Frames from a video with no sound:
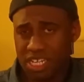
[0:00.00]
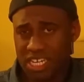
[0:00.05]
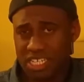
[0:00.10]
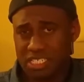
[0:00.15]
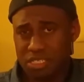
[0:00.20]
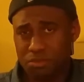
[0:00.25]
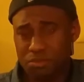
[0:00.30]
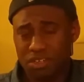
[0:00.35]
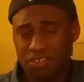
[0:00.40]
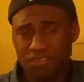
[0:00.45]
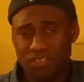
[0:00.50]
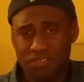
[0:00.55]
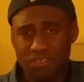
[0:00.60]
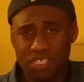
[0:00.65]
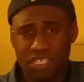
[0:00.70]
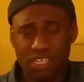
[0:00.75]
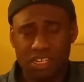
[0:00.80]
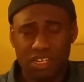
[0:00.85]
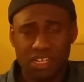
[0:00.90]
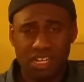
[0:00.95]
less, but
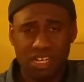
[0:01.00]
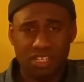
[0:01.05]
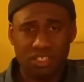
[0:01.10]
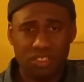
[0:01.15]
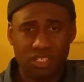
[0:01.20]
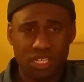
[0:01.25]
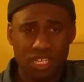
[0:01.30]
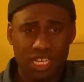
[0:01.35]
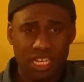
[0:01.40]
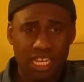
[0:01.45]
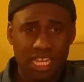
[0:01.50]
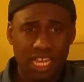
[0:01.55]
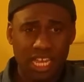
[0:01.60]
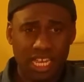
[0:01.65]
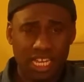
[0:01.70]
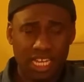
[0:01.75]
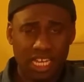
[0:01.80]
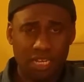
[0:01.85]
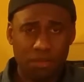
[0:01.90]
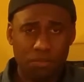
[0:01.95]
$1,500
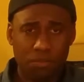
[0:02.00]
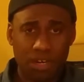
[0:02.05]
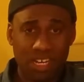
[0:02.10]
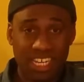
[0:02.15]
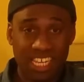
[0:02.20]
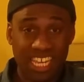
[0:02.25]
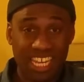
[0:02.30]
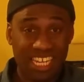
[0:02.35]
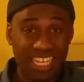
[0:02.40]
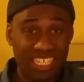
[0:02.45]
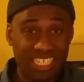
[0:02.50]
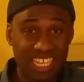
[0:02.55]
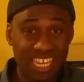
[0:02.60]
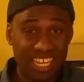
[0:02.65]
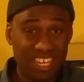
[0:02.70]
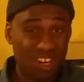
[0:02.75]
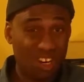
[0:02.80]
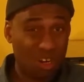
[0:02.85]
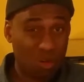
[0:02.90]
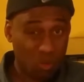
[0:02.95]
in money. And is
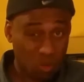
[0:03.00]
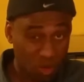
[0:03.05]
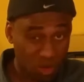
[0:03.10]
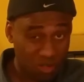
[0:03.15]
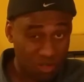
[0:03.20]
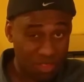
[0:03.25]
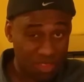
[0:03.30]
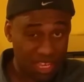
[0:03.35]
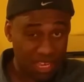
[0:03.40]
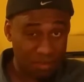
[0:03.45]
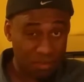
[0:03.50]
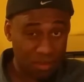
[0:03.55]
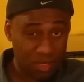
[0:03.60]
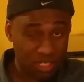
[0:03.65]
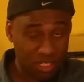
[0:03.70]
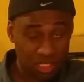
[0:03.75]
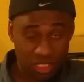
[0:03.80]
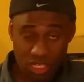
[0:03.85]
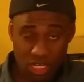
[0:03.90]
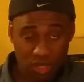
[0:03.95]
that car worth that
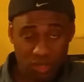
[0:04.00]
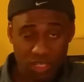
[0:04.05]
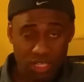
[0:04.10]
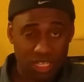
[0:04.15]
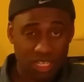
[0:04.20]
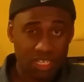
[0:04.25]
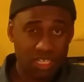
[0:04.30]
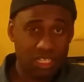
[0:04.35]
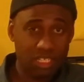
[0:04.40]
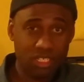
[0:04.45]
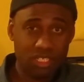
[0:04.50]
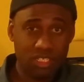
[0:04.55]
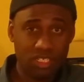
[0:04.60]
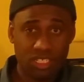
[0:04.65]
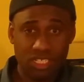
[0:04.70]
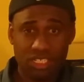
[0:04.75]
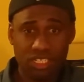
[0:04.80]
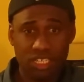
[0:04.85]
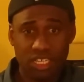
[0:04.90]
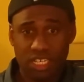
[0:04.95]
much? No. In the condition
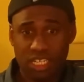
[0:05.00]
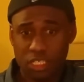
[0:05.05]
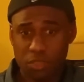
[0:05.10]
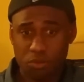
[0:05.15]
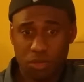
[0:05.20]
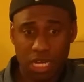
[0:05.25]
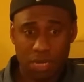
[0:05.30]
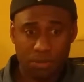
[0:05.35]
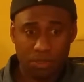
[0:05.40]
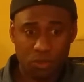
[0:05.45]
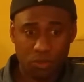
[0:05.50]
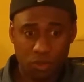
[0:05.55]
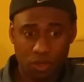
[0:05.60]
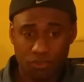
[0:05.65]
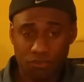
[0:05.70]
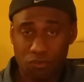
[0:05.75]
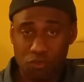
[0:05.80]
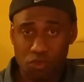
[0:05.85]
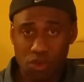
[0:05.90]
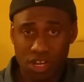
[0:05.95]
it's in, it's probably
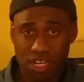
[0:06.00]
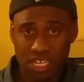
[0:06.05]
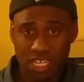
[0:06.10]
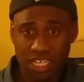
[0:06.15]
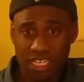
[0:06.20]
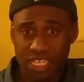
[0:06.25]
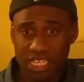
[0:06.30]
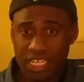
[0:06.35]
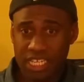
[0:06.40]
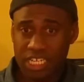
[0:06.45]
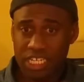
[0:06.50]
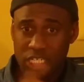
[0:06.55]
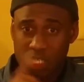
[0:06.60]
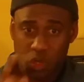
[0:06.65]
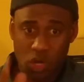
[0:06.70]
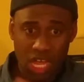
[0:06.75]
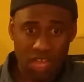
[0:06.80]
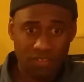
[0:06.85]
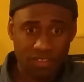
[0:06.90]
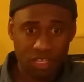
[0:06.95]
worth running,
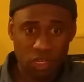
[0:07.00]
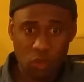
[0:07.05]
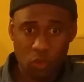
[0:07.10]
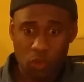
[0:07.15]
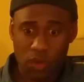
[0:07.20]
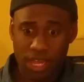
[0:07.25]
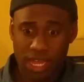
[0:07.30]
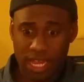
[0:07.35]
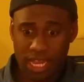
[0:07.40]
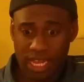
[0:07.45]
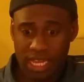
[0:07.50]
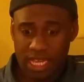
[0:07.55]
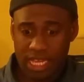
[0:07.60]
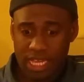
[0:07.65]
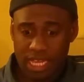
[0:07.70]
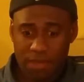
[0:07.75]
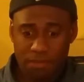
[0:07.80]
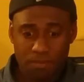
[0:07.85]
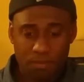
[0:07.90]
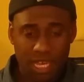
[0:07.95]
driving away,
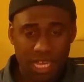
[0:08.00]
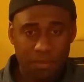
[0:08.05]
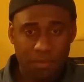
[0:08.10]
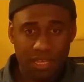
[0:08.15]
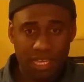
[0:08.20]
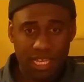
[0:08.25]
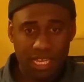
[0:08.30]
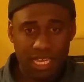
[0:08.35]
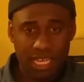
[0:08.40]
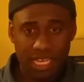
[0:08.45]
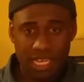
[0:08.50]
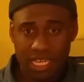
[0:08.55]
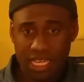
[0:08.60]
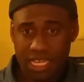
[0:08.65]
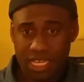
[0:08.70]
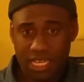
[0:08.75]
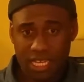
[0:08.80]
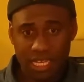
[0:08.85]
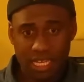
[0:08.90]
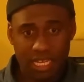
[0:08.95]

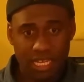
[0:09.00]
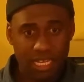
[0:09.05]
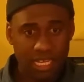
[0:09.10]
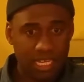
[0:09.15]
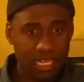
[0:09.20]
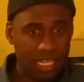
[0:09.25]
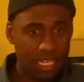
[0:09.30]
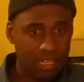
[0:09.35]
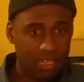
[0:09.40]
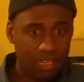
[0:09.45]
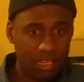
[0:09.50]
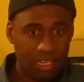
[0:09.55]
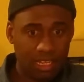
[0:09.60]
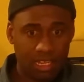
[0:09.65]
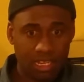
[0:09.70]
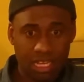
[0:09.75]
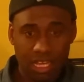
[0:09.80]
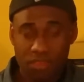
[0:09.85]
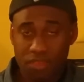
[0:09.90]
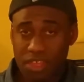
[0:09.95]

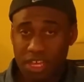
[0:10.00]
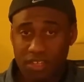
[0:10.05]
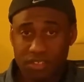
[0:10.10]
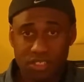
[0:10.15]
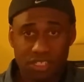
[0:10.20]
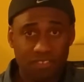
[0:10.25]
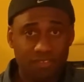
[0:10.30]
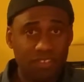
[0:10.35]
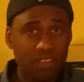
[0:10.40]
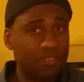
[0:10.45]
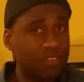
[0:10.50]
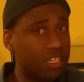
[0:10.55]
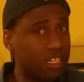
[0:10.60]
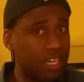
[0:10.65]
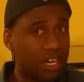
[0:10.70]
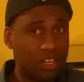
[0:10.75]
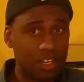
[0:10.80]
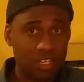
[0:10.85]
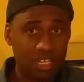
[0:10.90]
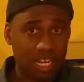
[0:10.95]
maybe $1,000 to
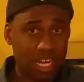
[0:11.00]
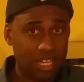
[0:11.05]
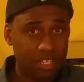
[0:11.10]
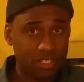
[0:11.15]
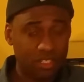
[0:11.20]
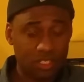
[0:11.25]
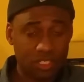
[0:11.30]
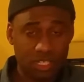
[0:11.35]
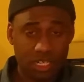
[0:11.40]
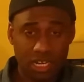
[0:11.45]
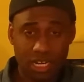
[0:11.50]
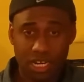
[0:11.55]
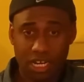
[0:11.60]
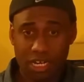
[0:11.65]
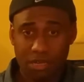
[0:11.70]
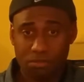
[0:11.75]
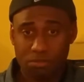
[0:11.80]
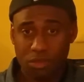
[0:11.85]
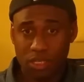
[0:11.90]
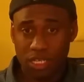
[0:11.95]

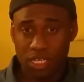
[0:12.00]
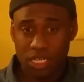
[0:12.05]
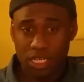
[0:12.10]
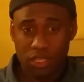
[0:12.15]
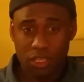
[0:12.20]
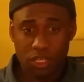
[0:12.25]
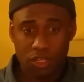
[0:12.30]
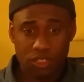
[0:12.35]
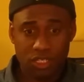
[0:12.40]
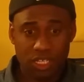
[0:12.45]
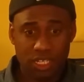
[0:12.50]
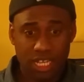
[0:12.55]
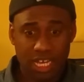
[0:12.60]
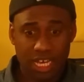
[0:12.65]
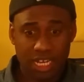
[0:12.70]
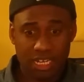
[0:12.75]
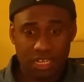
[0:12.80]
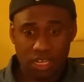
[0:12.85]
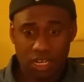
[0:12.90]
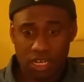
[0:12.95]
$1,500. There's a
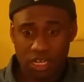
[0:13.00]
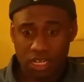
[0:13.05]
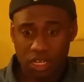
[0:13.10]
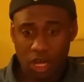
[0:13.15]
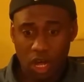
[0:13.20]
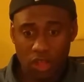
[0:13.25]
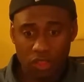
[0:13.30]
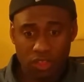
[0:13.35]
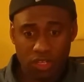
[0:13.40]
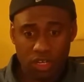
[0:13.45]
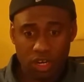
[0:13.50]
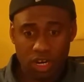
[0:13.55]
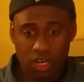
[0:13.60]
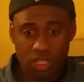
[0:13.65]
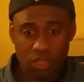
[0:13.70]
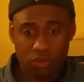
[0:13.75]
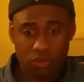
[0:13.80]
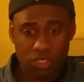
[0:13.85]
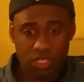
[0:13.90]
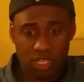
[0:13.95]
lot of on the
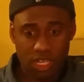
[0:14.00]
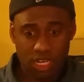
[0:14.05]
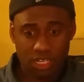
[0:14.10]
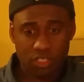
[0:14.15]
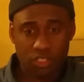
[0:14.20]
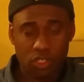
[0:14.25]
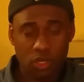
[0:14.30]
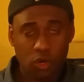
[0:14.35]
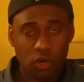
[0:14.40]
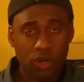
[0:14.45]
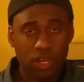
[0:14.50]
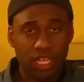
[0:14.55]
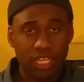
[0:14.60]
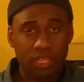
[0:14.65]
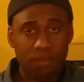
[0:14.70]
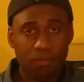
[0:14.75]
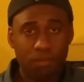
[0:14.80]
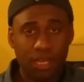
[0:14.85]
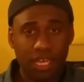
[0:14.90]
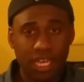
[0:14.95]
car. There was a lot of scoring
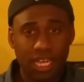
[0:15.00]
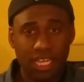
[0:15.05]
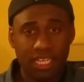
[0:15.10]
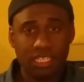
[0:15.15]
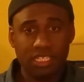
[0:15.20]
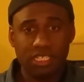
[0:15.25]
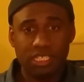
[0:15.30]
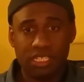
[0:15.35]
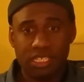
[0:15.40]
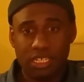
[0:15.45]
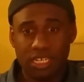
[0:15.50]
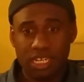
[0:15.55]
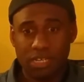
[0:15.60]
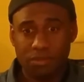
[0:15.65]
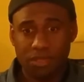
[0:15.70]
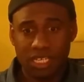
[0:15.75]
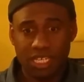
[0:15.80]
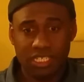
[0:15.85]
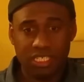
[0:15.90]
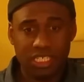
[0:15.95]
in the paint,
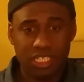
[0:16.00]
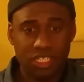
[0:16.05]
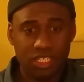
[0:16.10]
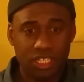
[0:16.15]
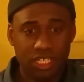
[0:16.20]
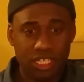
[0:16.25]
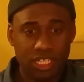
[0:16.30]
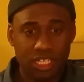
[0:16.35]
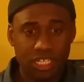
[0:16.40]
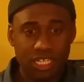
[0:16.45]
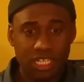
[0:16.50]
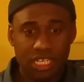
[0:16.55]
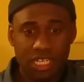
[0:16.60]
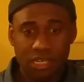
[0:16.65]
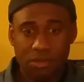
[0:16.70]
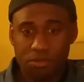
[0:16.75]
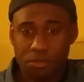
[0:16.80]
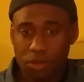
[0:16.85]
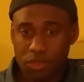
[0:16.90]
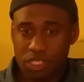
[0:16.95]
the interior.
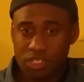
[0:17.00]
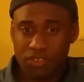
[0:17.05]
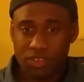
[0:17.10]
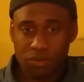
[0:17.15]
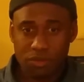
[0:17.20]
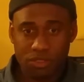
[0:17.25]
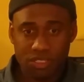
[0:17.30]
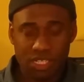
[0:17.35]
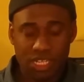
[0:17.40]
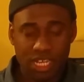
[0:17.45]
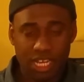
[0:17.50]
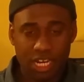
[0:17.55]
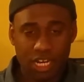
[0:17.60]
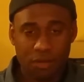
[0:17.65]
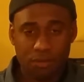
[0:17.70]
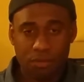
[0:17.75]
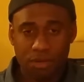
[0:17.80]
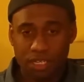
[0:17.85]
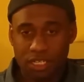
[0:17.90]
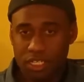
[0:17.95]
Most of it was
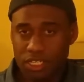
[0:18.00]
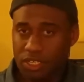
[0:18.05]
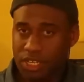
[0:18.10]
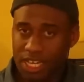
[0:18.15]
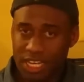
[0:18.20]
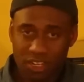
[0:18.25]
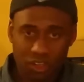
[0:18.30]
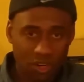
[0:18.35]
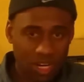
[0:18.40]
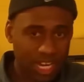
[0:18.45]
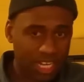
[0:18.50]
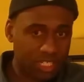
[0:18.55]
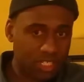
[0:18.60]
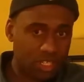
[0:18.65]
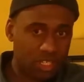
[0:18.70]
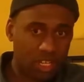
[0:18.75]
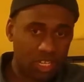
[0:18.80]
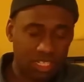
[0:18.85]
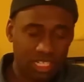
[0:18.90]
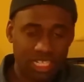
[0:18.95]
there, but you had cracks
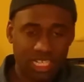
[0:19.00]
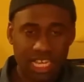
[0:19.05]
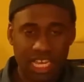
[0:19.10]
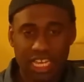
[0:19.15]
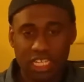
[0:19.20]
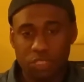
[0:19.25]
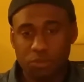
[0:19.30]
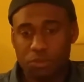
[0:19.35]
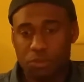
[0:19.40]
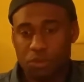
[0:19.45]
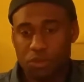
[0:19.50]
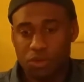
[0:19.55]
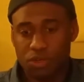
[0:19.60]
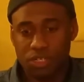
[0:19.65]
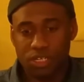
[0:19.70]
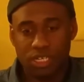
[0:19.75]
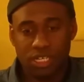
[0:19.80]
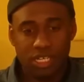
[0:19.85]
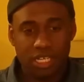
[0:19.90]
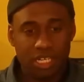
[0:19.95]
along the
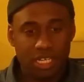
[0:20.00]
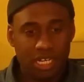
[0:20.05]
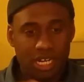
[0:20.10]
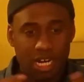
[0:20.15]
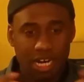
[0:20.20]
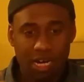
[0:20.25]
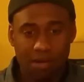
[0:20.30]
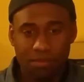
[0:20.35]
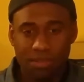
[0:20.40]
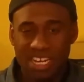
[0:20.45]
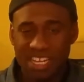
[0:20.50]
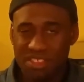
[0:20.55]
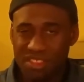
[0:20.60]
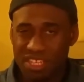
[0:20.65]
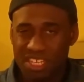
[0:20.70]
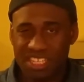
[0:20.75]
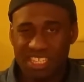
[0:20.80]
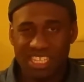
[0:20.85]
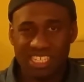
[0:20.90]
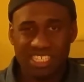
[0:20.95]
dashboard.
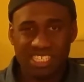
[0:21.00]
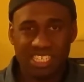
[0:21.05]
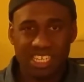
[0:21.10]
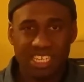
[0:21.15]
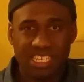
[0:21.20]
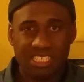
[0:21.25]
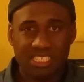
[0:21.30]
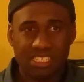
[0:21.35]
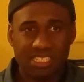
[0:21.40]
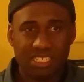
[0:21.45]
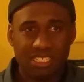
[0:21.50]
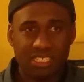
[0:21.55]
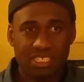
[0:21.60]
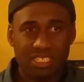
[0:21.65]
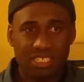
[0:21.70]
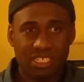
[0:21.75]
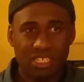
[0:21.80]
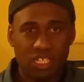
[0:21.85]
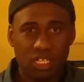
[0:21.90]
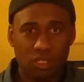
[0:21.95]
Nothing that says
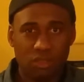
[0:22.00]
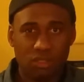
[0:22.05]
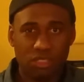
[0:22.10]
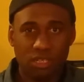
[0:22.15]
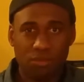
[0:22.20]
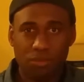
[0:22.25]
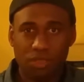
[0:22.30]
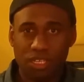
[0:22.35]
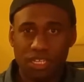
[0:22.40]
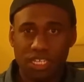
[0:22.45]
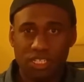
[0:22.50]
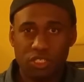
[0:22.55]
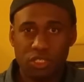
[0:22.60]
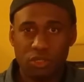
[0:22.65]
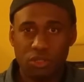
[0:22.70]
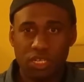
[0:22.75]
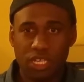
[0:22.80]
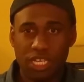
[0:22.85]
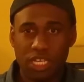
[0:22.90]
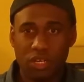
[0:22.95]
something
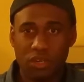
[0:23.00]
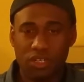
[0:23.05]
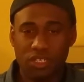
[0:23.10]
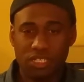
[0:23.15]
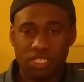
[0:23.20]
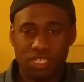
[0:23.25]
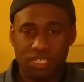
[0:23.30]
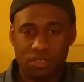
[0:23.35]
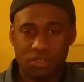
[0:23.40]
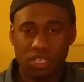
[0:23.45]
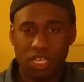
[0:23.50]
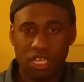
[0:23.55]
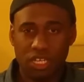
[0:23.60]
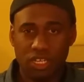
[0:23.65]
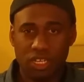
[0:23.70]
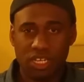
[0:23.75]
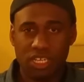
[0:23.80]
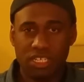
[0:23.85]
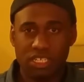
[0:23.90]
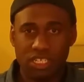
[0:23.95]
that's unique or is in
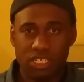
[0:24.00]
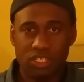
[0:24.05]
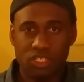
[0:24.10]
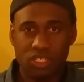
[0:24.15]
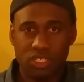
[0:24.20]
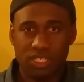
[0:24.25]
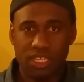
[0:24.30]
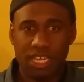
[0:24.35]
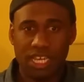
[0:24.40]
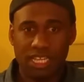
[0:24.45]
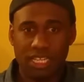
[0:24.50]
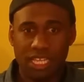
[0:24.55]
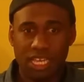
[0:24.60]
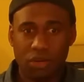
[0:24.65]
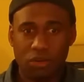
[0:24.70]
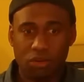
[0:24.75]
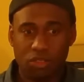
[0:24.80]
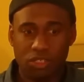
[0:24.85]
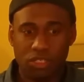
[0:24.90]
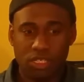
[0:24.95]
good condition
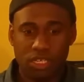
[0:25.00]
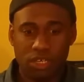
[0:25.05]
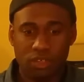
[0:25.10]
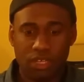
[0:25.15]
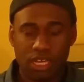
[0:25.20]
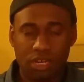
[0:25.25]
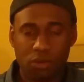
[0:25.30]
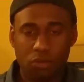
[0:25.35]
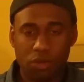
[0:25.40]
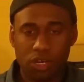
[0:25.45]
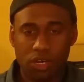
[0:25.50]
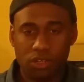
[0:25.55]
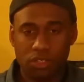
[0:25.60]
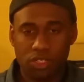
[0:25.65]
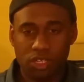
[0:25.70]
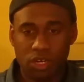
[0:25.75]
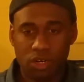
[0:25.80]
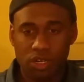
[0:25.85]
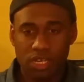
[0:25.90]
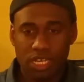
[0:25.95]
that would sell that well.
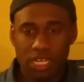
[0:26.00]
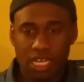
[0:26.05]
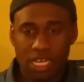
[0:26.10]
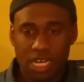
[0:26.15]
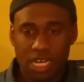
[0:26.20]
So